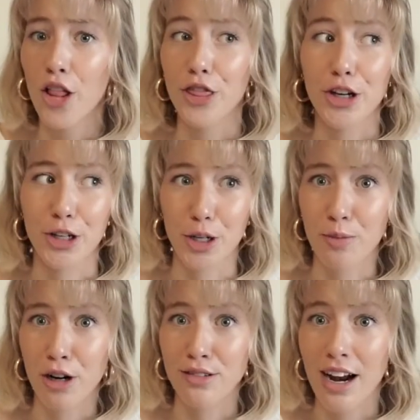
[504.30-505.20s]
the
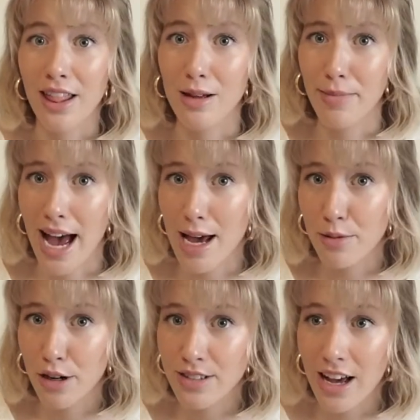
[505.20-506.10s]
good part of town and the bad
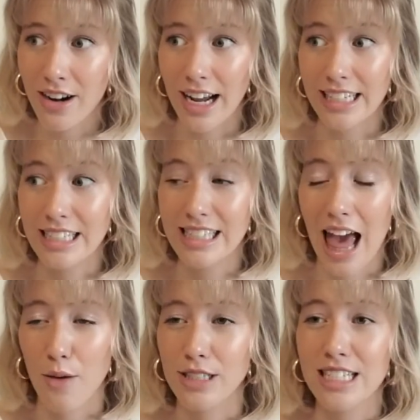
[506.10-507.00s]
part of town, and
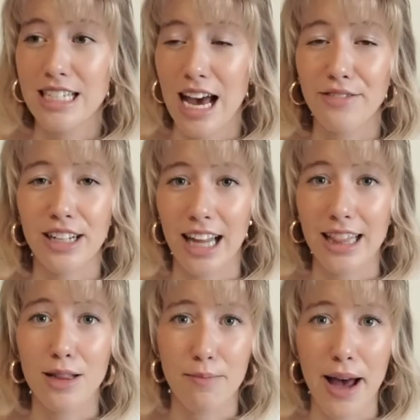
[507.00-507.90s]
that was definitely
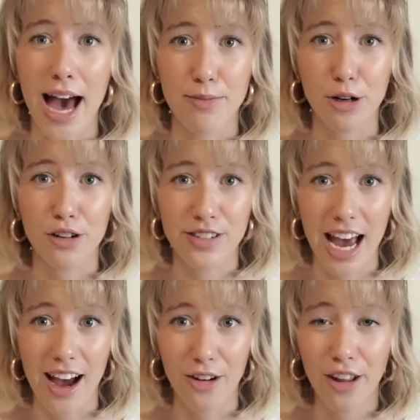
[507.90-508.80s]
like the bad part of
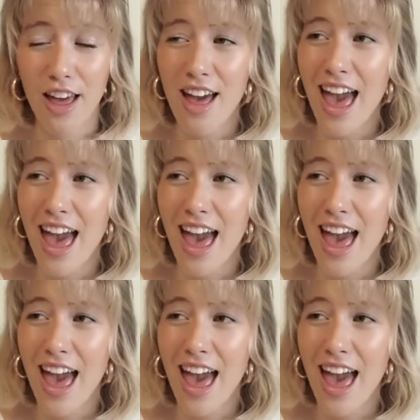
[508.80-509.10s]
town.